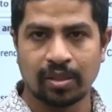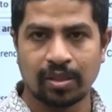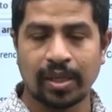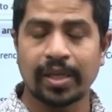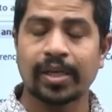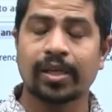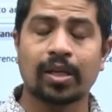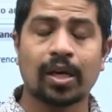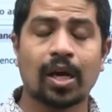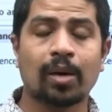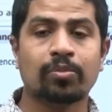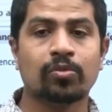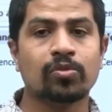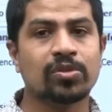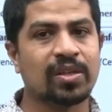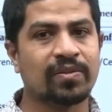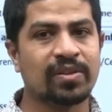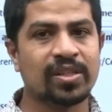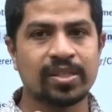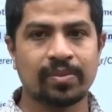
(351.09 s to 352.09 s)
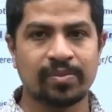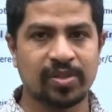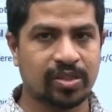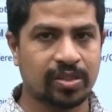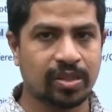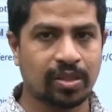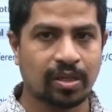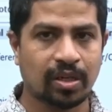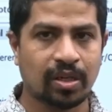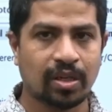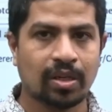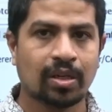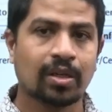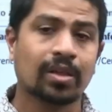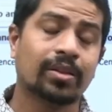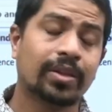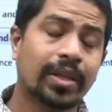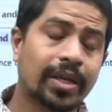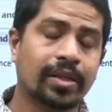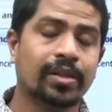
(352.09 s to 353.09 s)
right up to seventh semester
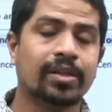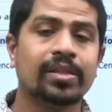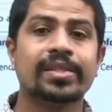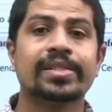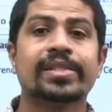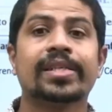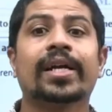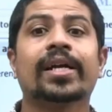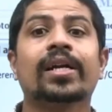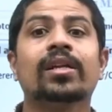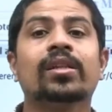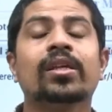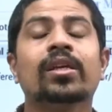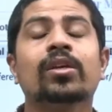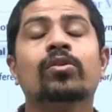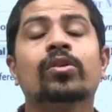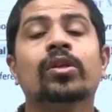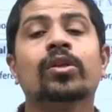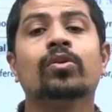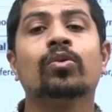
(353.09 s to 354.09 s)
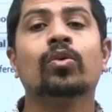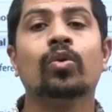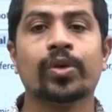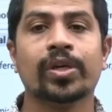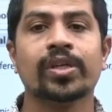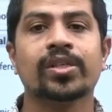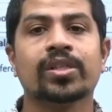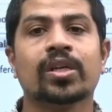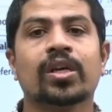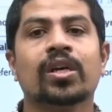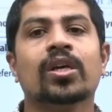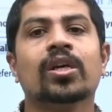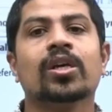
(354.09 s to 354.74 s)
then second thing you need to do is